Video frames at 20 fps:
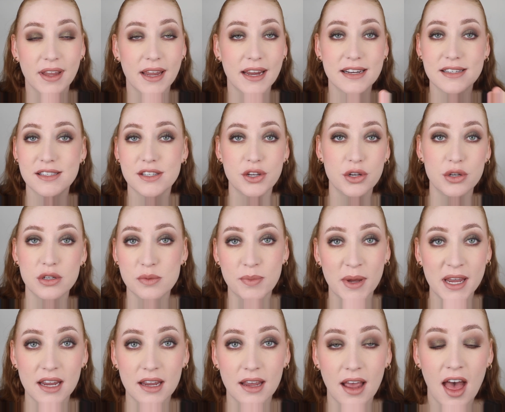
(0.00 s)
Excuse
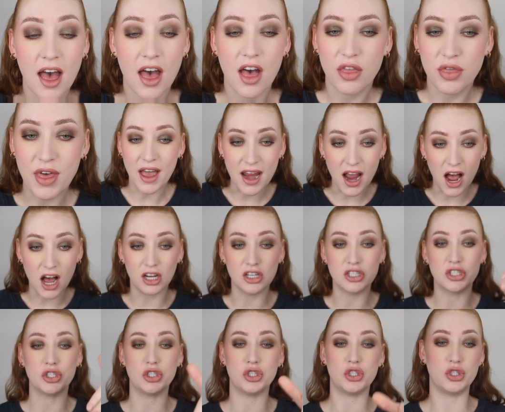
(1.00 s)
me? They are
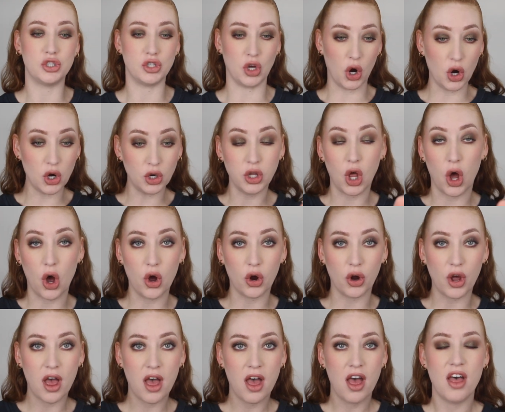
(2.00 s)
so
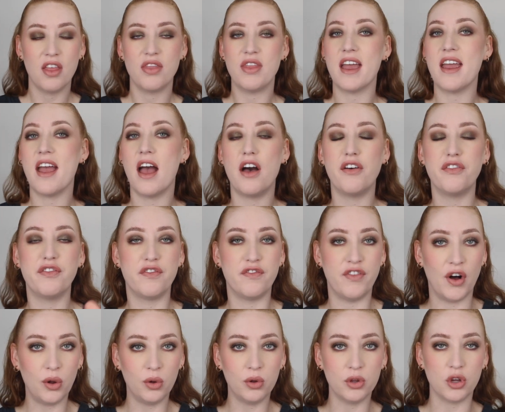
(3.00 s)
long, they have
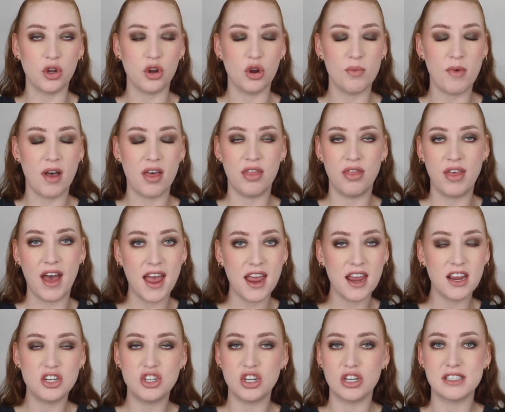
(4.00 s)
volume,
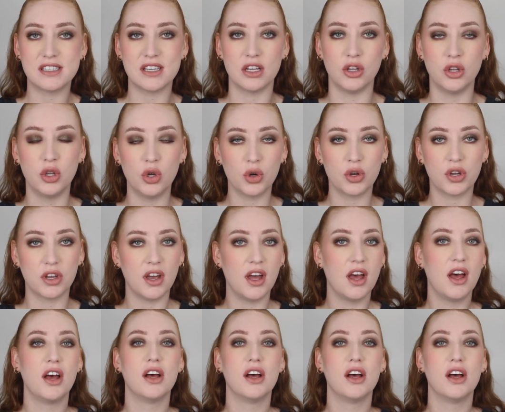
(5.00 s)
they just look